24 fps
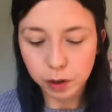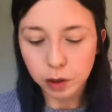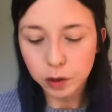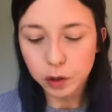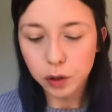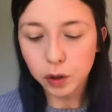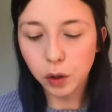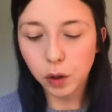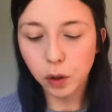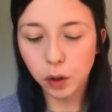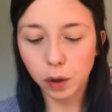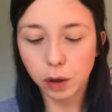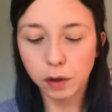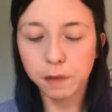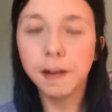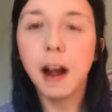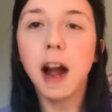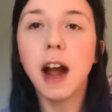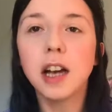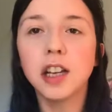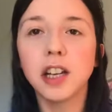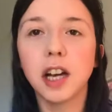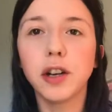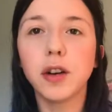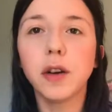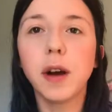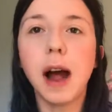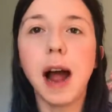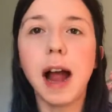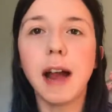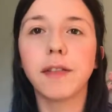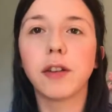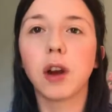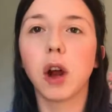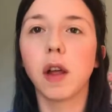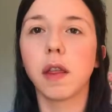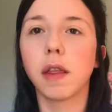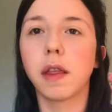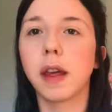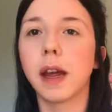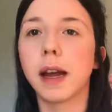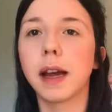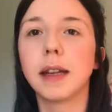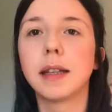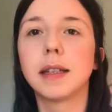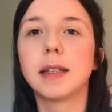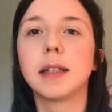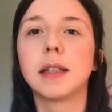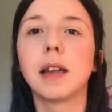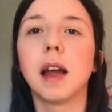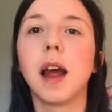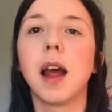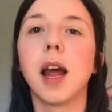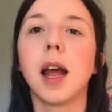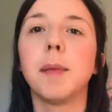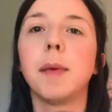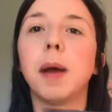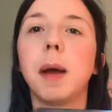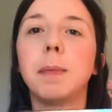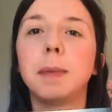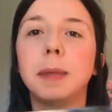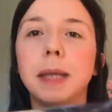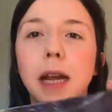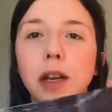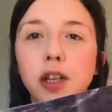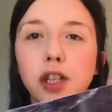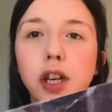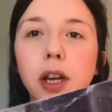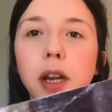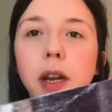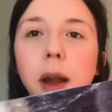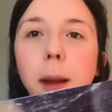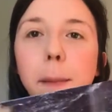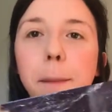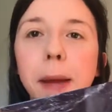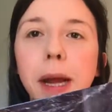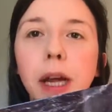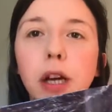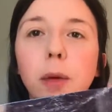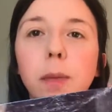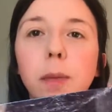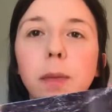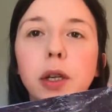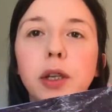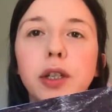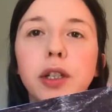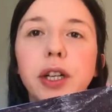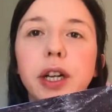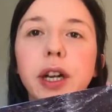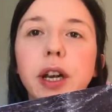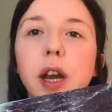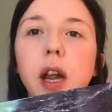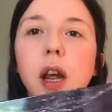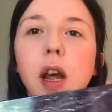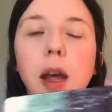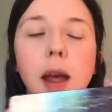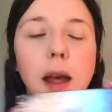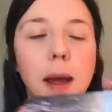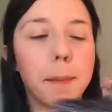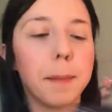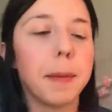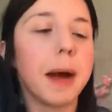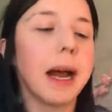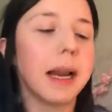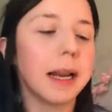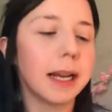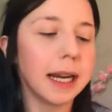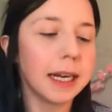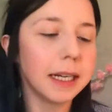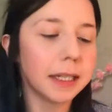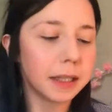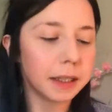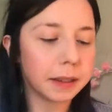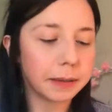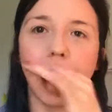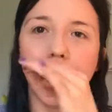So for eyeshadow, I've got this Obsession Makeup London palette.